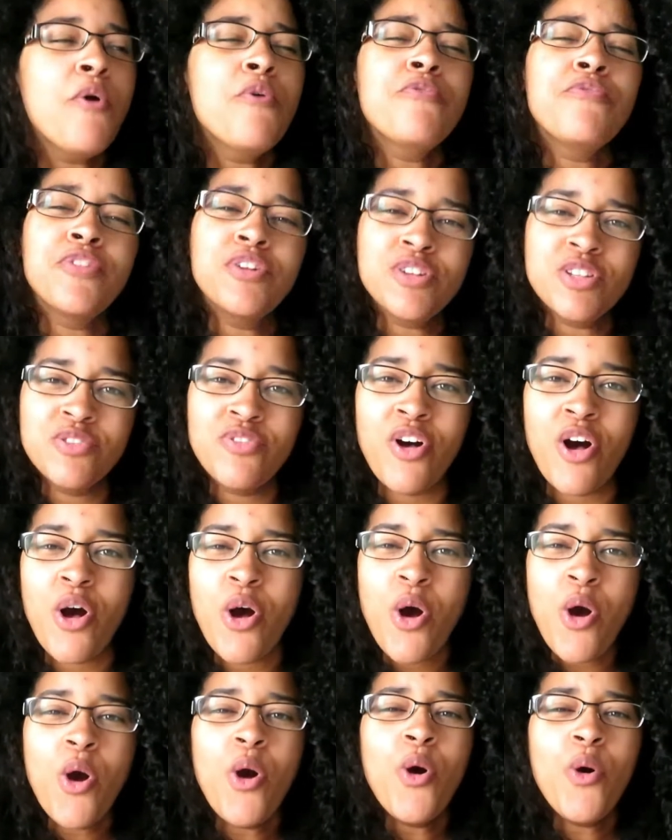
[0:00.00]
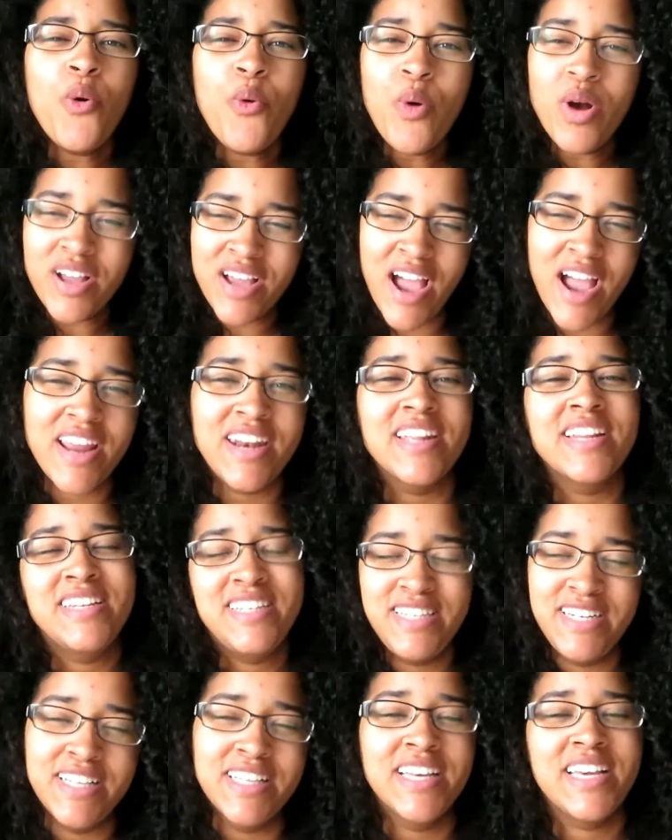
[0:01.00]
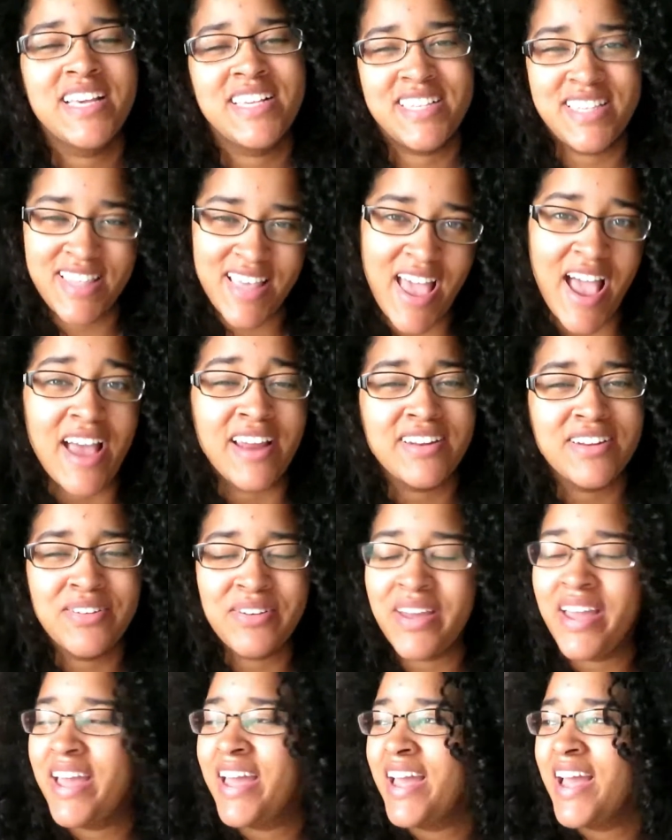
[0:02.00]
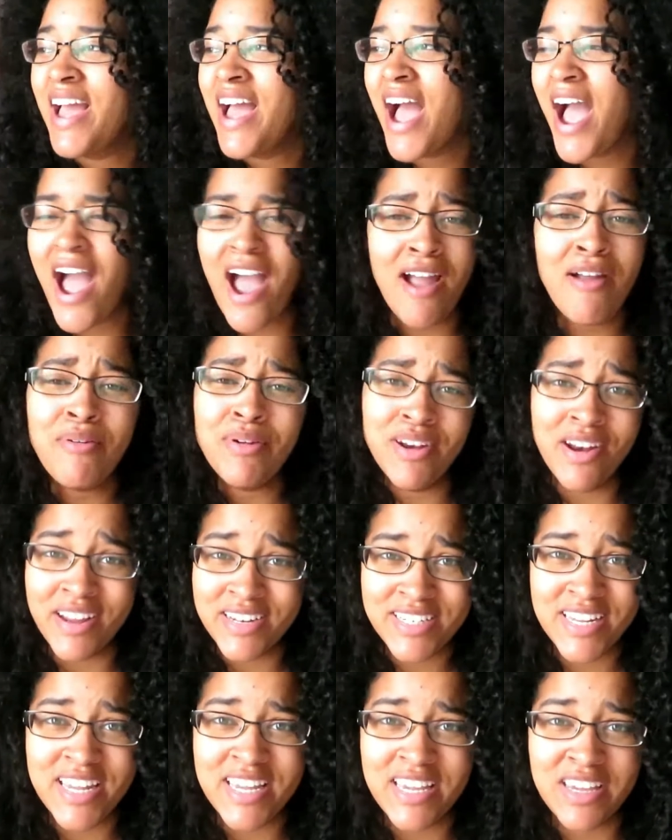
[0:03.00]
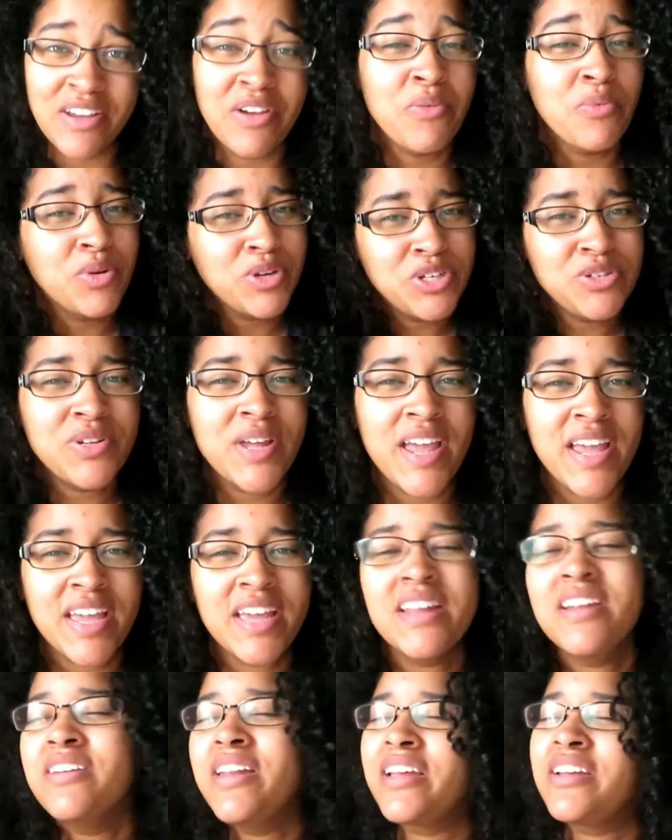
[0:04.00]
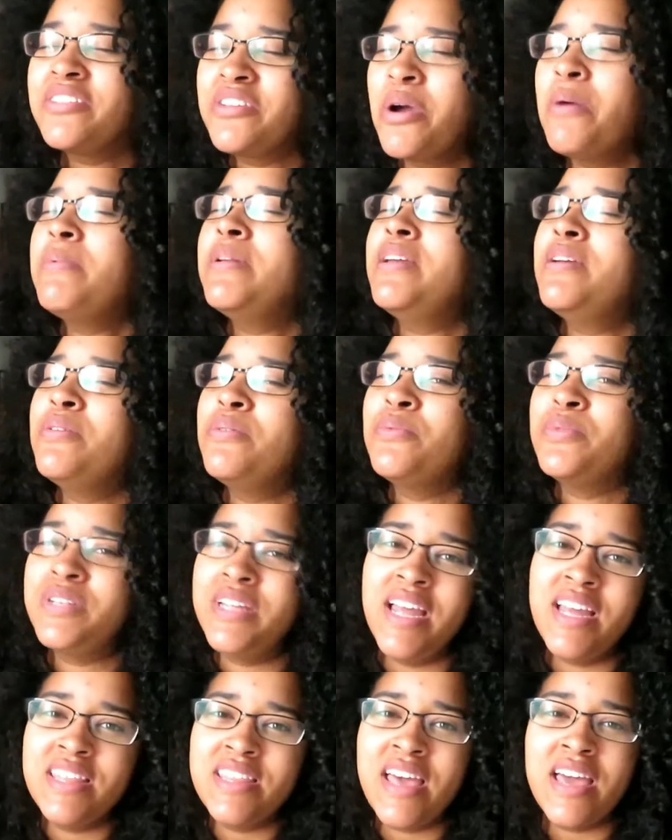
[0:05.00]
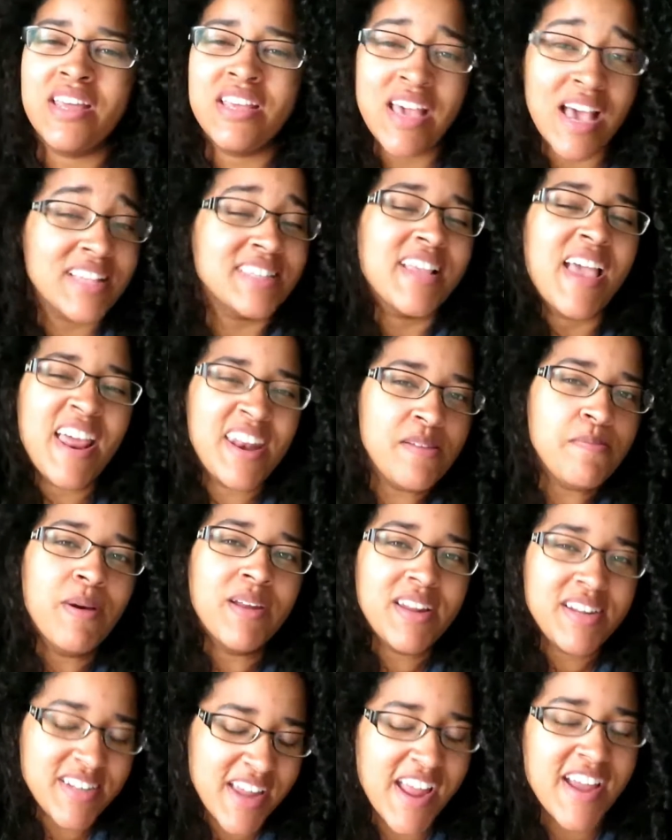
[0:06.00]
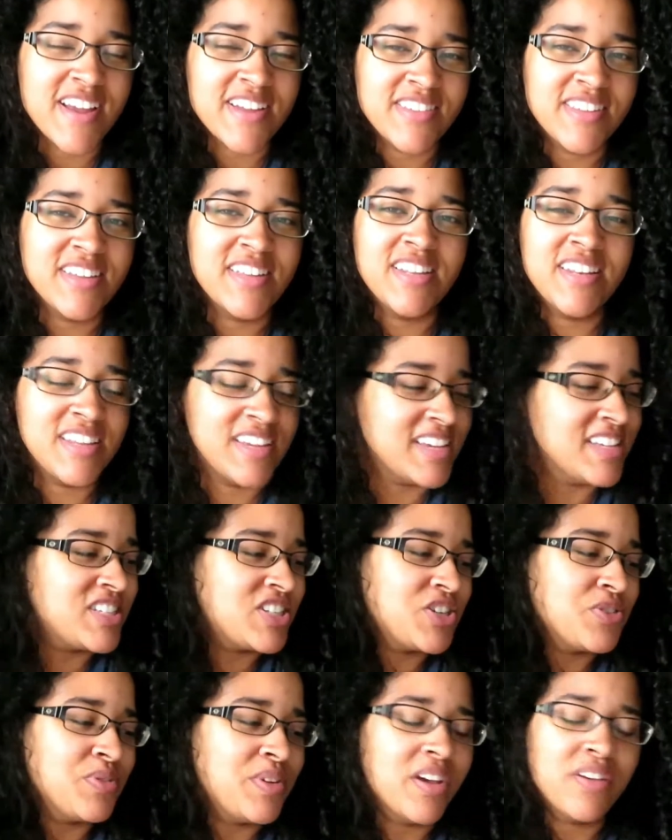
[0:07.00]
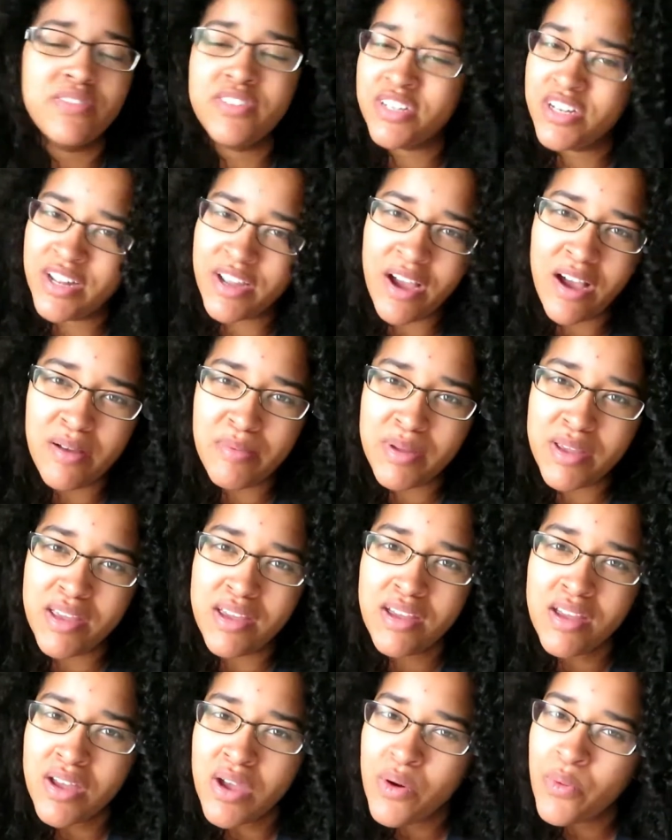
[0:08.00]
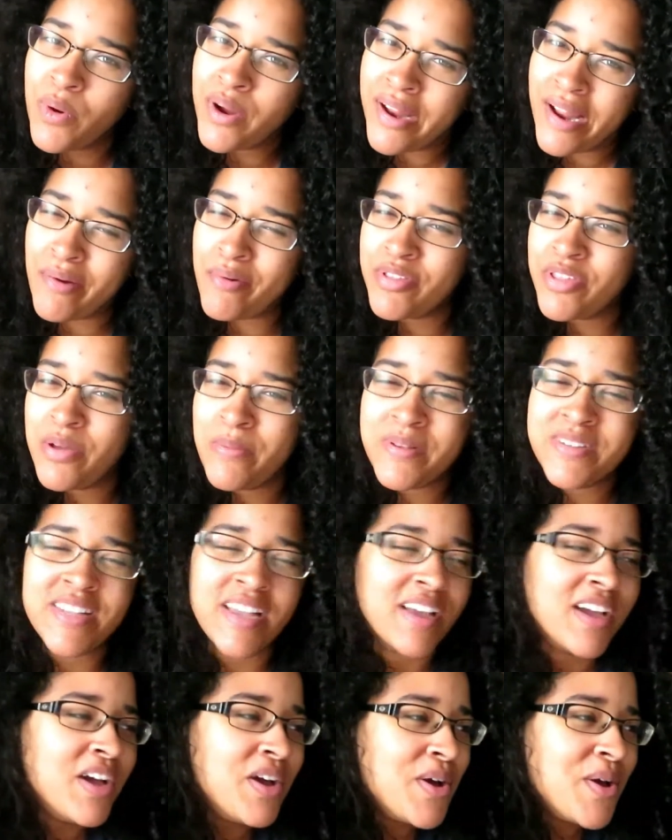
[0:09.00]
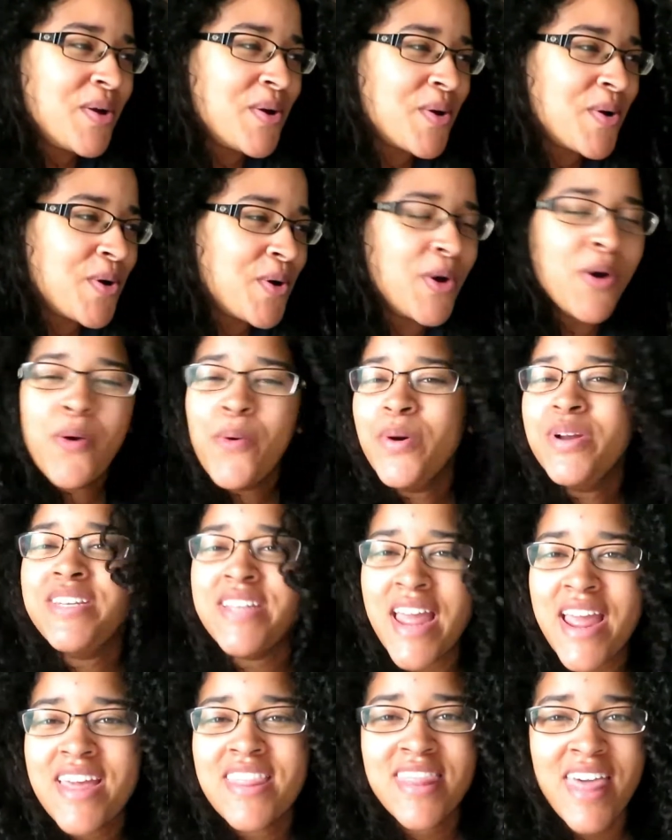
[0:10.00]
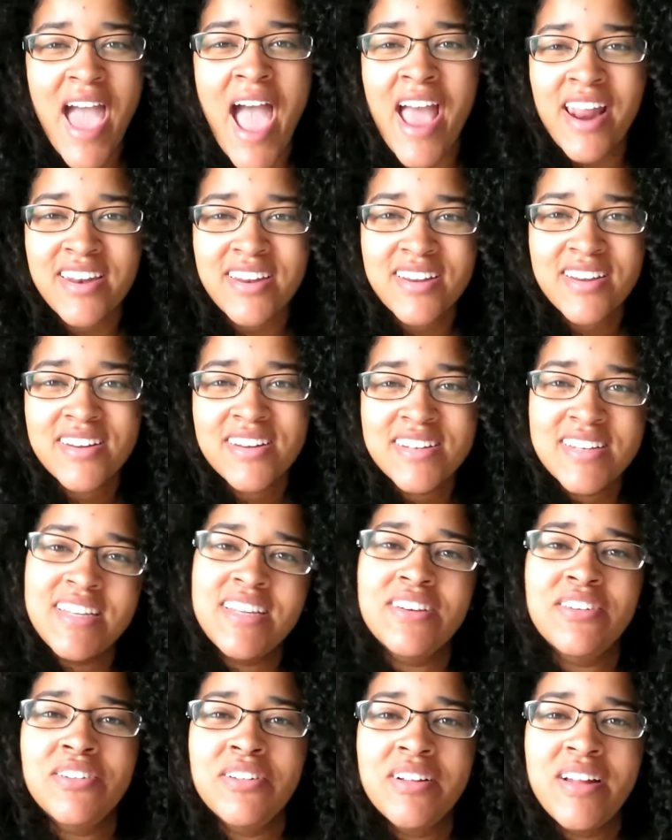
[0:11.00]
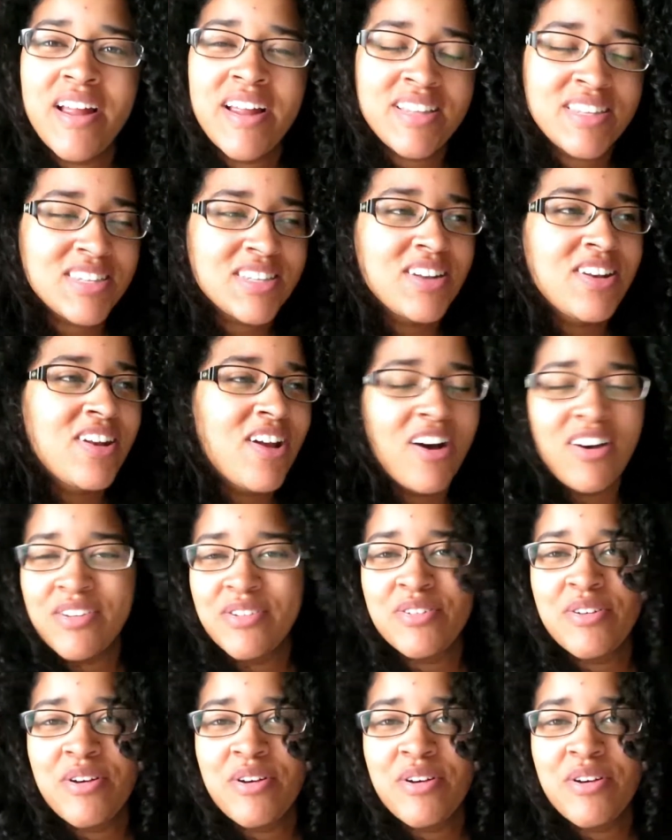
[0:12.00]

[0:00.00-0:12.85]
First of all, what kind of deal is that, okay? I would not take it. Would you take it? Like, nobody would take that. Has anybody taken it in the history of Shinigami working with humans? Like, who would take that deal? It's not.